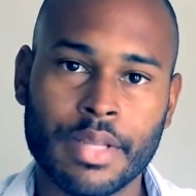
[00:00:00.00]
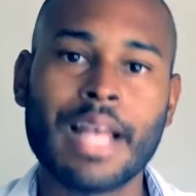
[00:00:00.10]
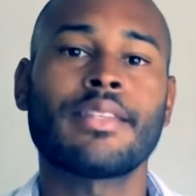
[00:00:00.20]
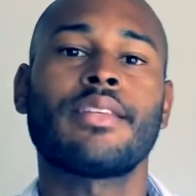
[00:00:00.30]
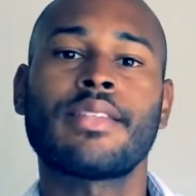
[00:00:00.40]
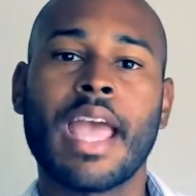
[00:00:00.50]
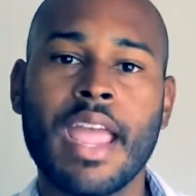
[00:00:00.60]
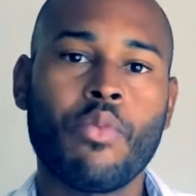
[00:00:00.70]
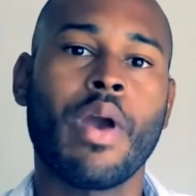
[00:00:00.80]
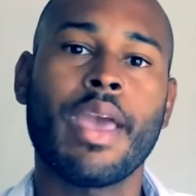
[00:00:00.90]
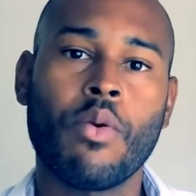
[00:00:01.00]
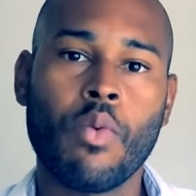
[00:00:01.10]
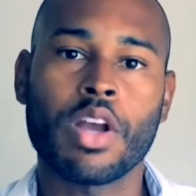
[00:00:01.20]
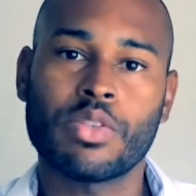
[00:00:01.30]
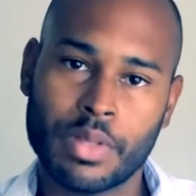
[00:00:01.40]
That's the same way it
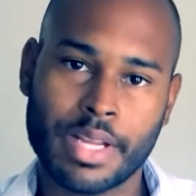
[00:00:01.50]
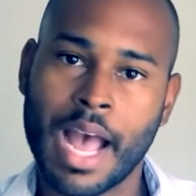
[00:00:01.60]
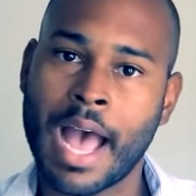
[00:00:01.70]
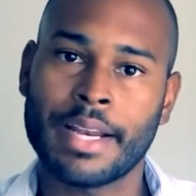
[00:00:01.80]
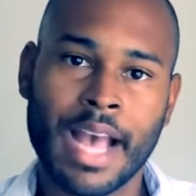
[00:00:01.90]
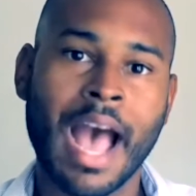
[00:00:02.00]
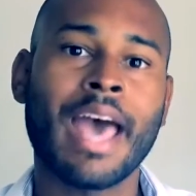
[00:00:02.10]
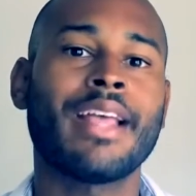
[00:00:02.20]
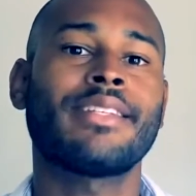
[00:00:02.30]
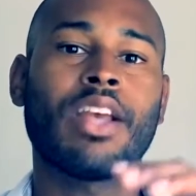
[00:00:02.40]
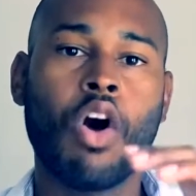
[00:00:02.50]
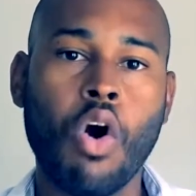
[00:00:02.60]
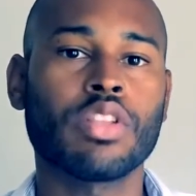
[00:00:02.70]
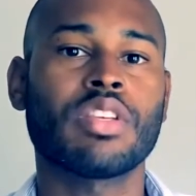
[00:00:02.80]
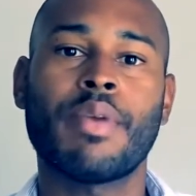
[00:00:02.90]
works with God. God is the
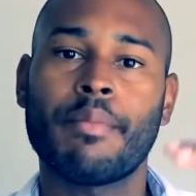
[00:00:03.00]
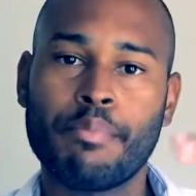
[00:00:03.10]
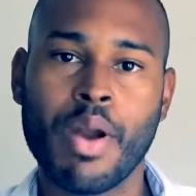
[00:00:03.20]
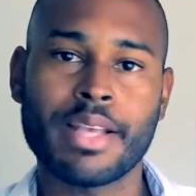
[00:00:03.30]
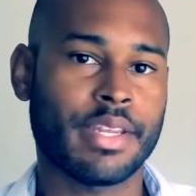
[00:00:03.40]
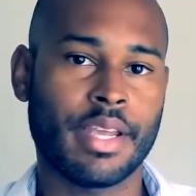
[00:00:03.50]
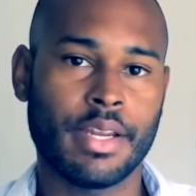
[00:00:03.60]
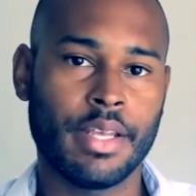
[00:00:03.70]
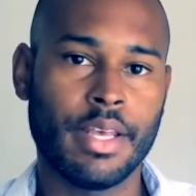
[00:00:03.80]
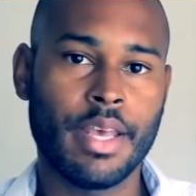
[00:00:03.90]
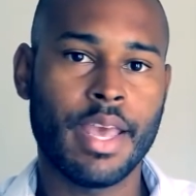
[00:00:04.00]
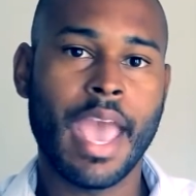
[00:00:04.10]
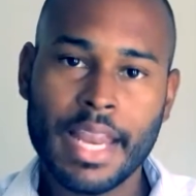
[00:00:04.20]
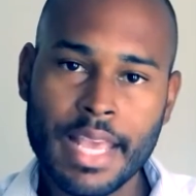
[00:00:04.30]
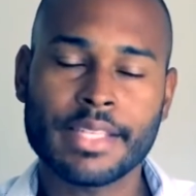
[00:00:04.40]
ultimate president,
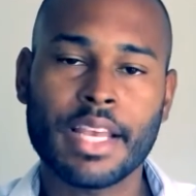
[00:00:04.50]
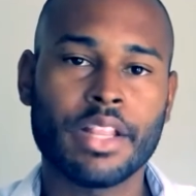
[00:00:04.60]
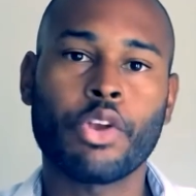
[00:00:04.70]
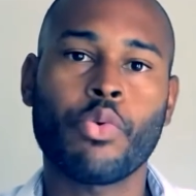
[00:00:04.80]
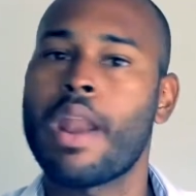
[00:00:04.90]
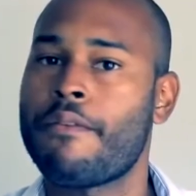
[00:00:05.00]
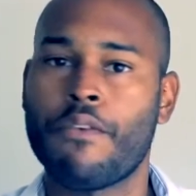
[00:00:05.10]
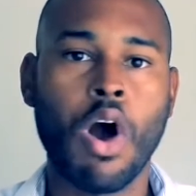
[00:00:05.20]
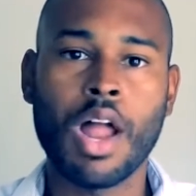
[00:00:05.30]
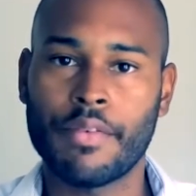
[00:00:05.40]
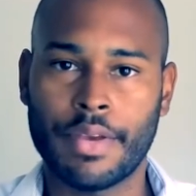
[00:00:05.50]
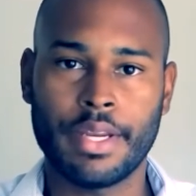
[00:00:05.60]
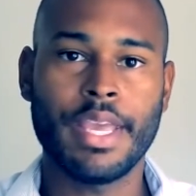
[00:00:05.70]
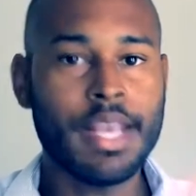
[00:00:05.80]
and he's getting the credit for all of it.